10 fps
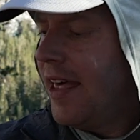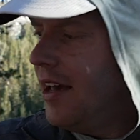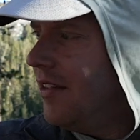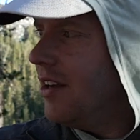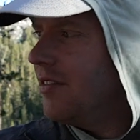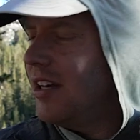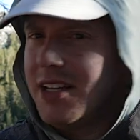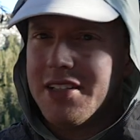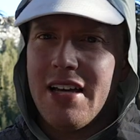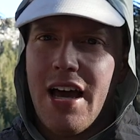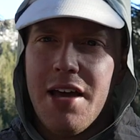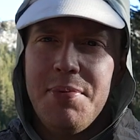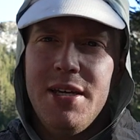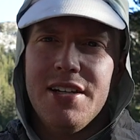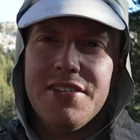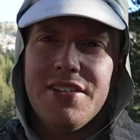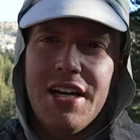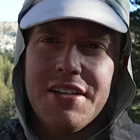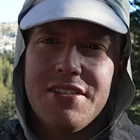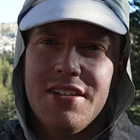And then I've got Thai peanut sauce.